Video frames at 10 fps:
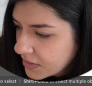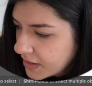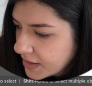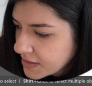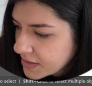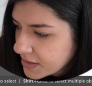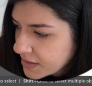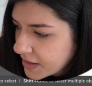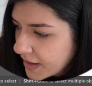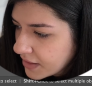as the
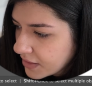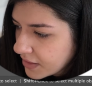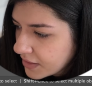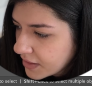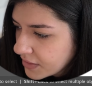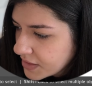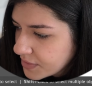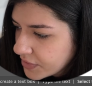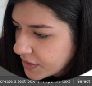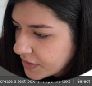tagline. That looks
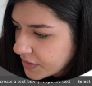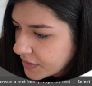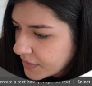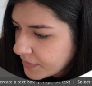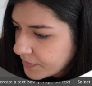pretty good.